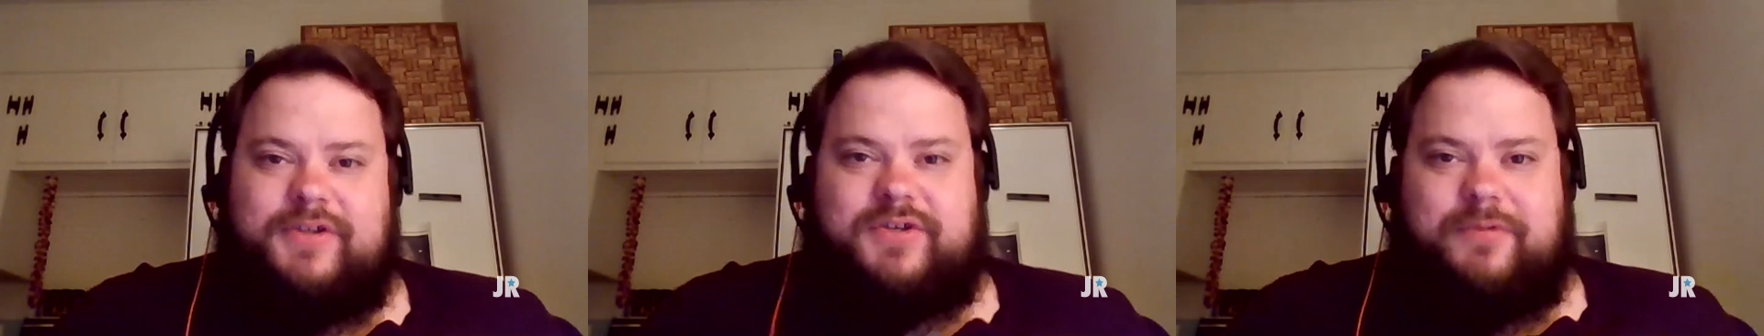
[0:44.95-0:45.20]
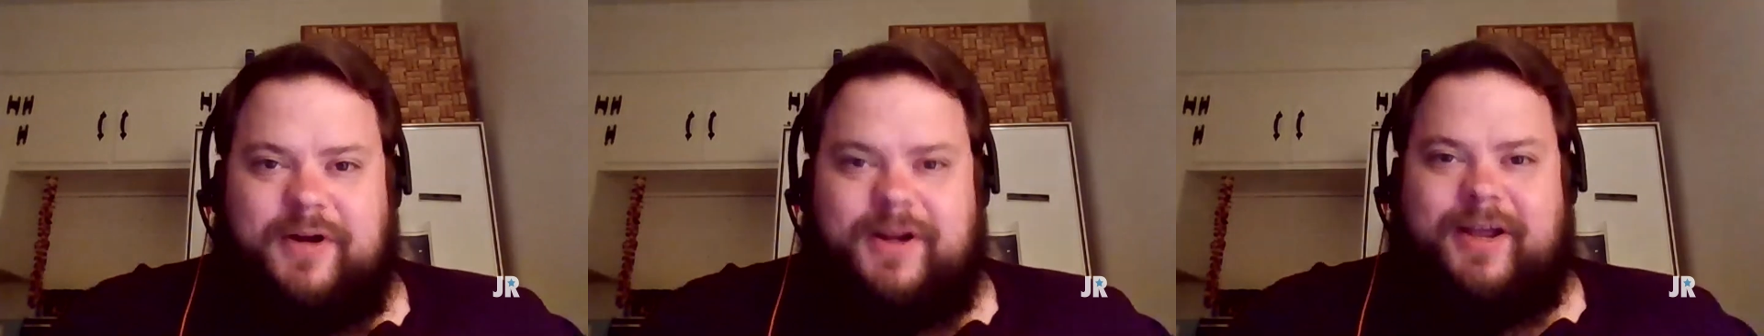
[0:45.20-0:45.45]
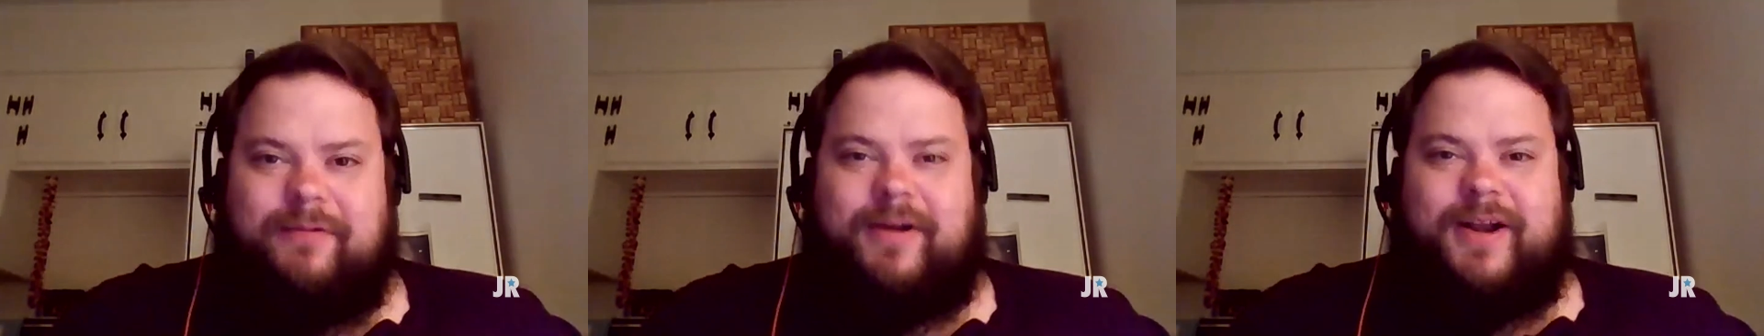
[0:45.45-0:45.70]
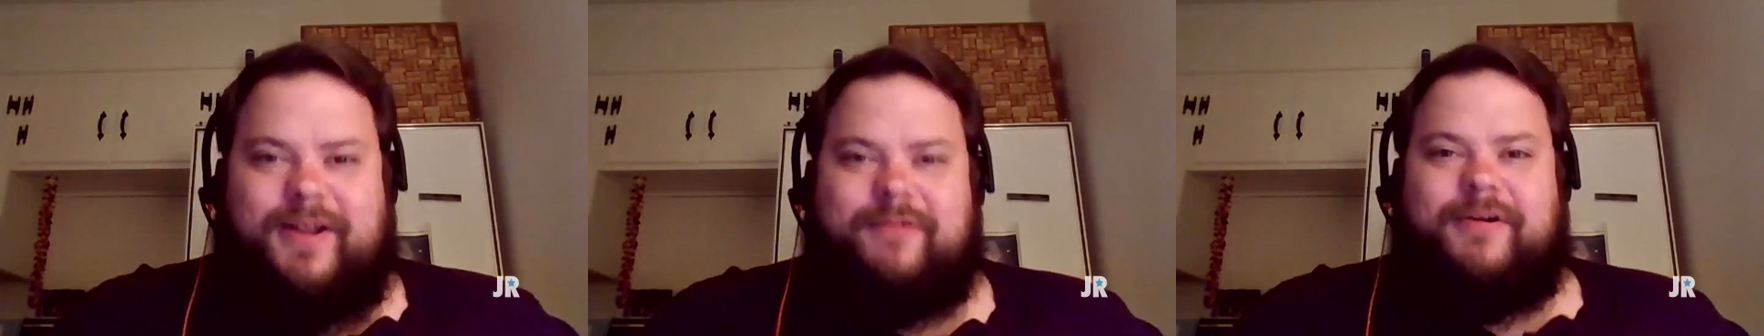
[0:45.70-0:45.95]
So we're going to get
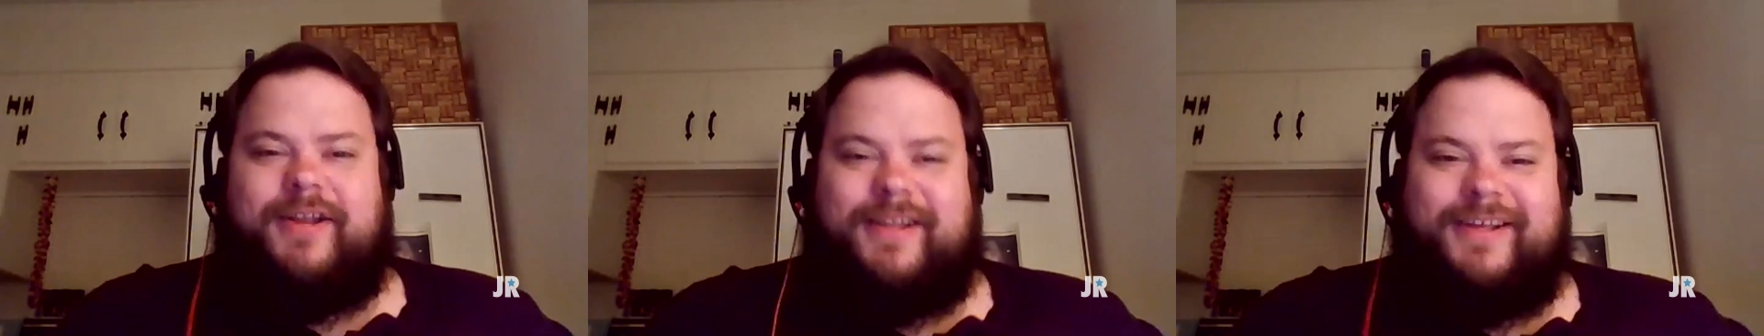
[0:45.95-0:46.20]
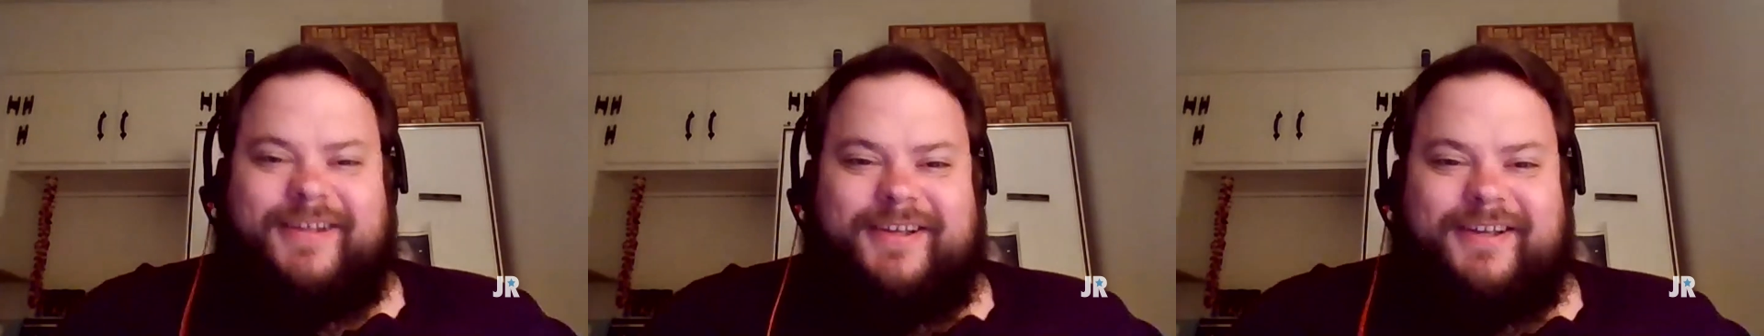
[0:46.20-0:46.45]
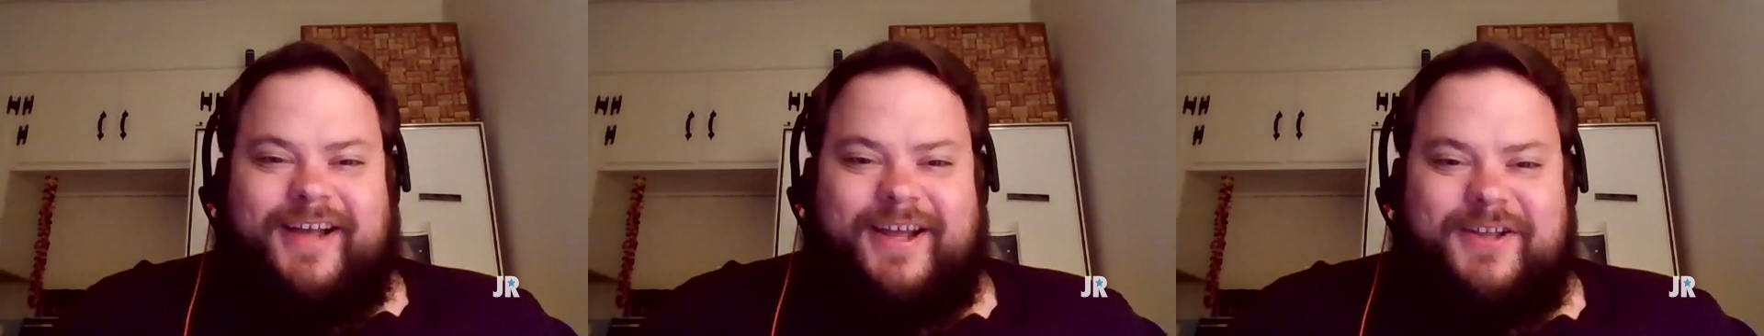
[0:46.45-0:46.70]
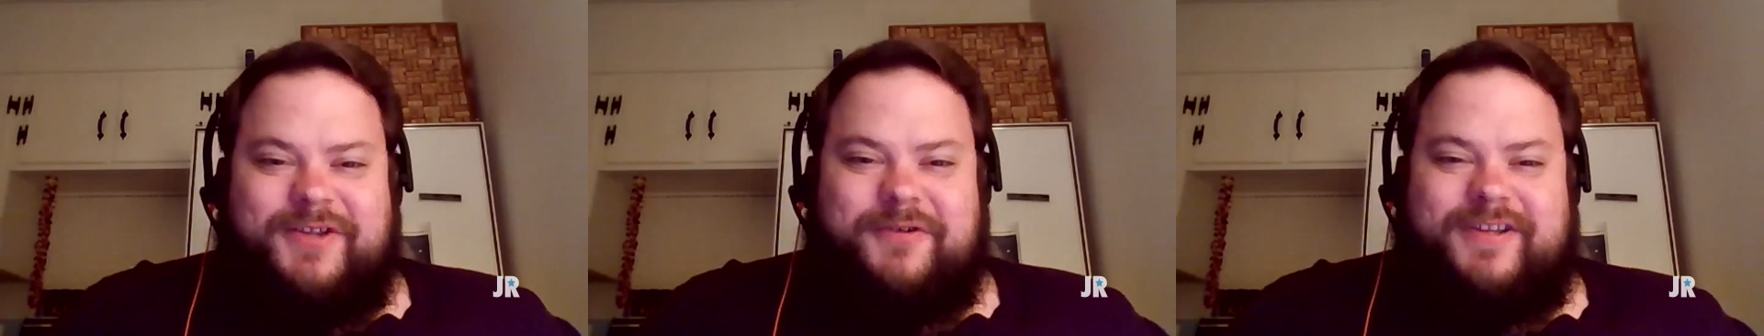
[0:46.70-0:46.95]
right into it.
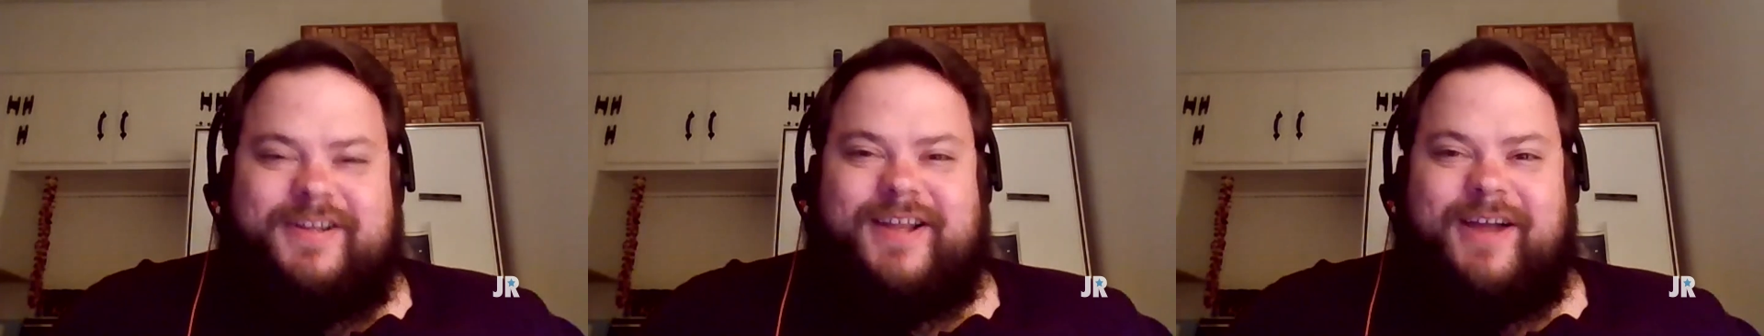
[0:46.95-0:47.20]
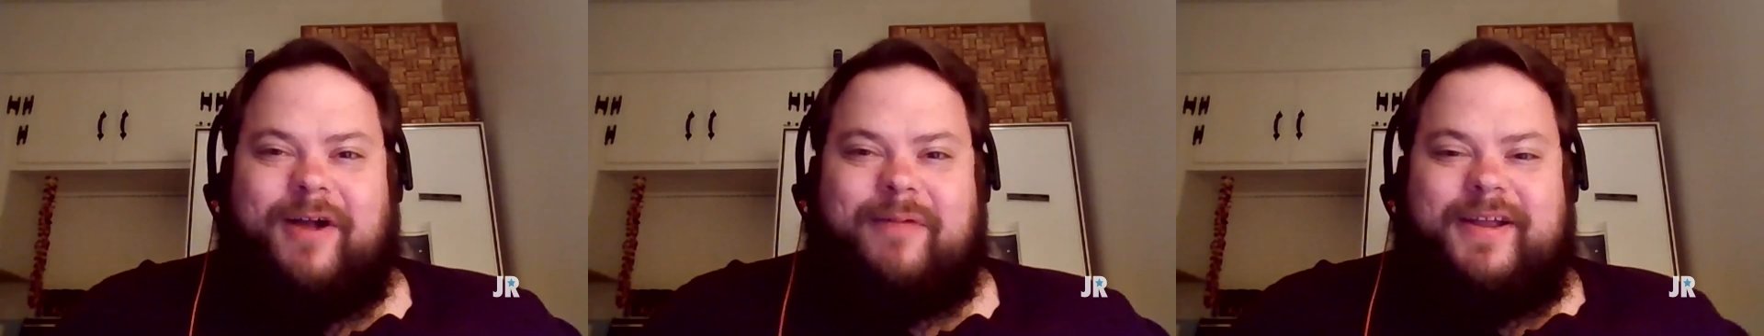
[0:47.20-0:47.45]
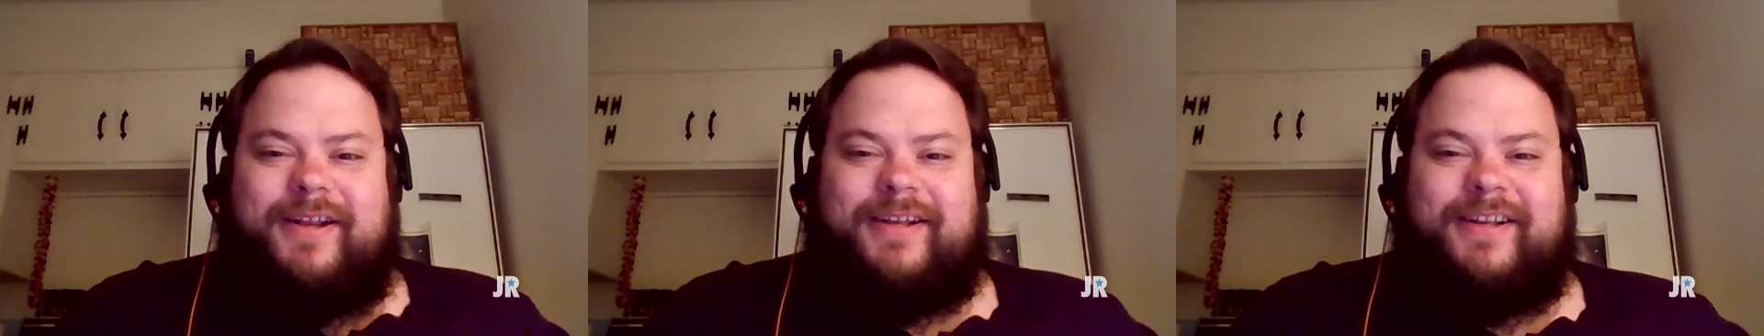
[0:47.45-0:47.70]
How you doing today, Robbie?